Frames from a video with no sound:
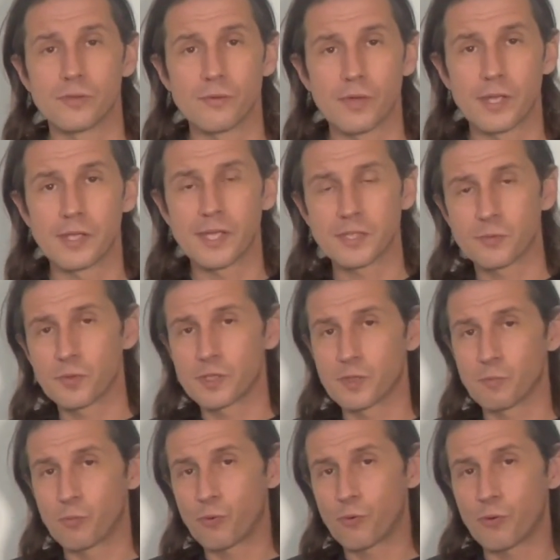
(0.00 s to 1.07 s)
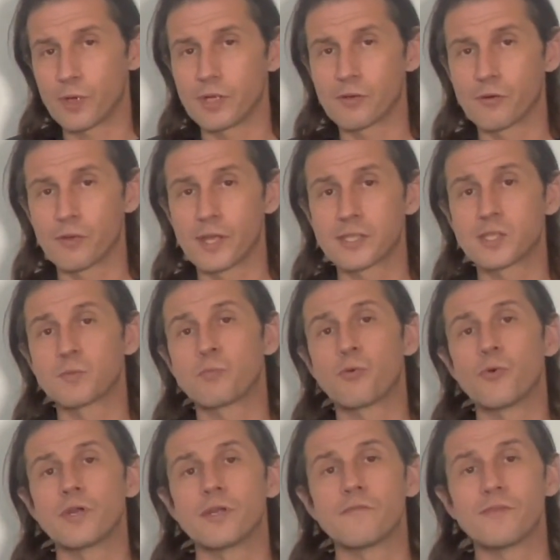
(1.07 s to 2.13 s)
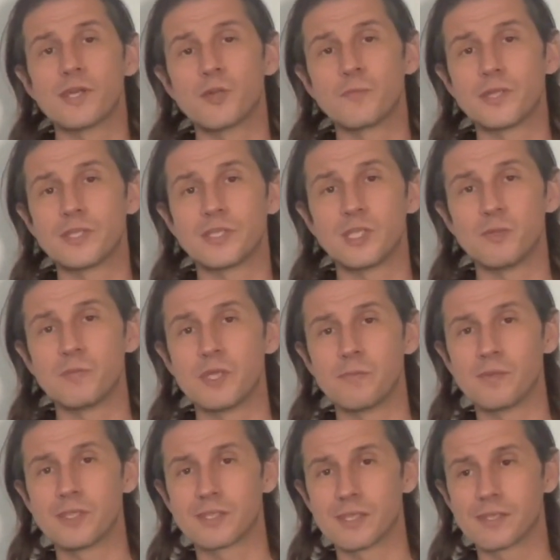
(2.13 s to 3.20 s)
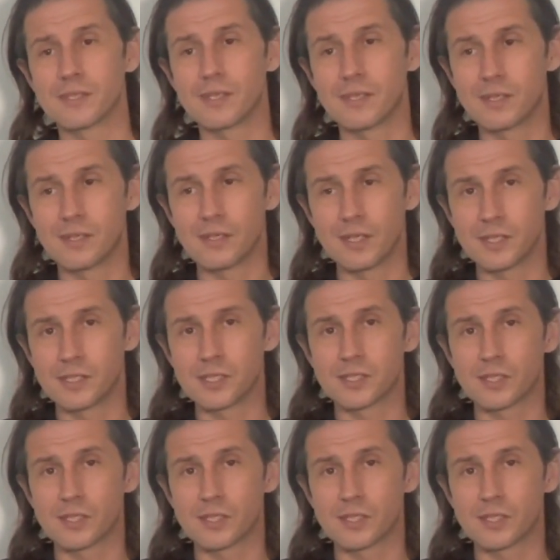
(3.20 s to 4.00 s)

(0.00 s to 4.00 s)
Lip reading: And that's what the point, or that's the point of the NPC meme, is that it's just